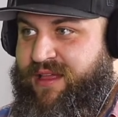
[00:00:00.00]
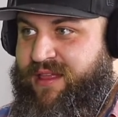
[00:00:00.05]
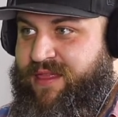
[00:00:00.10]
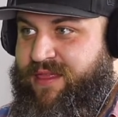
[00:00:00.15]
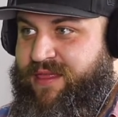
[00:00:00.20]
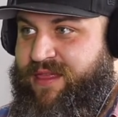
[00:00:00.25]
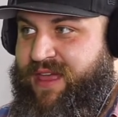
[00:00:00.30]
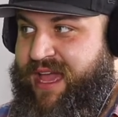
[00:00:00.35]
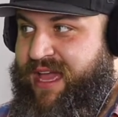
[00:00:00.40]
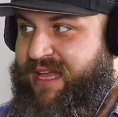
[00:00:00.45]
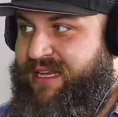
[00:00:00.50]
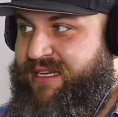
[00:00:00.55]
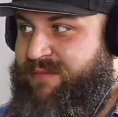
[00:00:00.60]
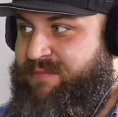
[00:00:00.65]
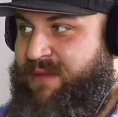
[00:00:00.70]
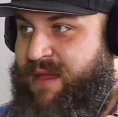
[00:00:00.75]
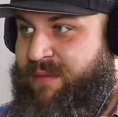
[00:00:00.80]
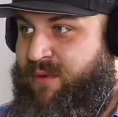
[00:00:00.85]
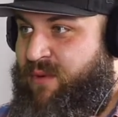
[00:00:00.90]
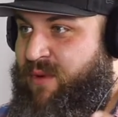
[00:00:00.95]
that
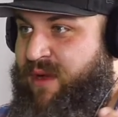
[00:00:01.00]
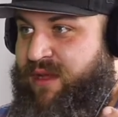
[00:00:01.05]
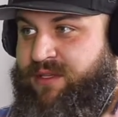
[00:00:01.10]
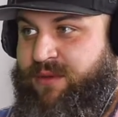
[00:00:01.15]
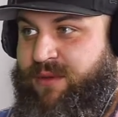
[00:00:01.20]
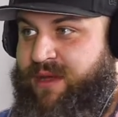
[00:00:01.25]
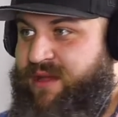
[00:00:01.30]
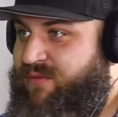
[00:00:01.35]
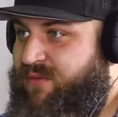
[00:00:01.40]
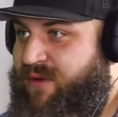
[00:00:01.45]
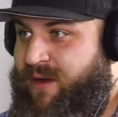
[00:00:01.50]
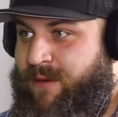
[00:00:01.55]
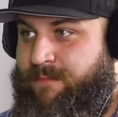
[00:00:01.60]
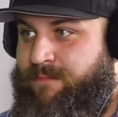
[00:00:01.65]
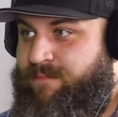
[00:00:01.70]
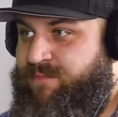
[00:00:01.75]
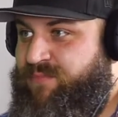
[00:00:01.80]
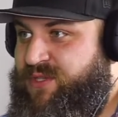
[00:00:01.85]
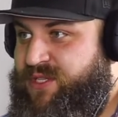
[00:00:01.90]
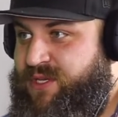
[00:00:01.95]
people walked away from
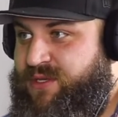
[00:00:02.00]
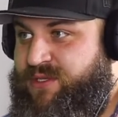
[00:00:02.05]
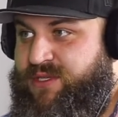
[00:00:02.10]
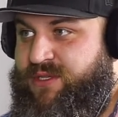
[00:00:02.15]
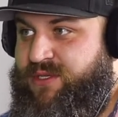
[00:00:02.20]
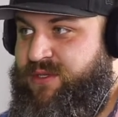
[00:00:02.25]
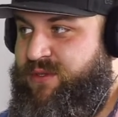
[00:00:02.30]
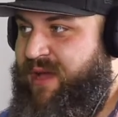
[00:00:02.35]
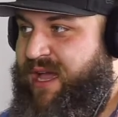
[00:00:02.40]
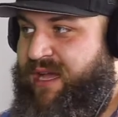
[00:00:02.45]
due to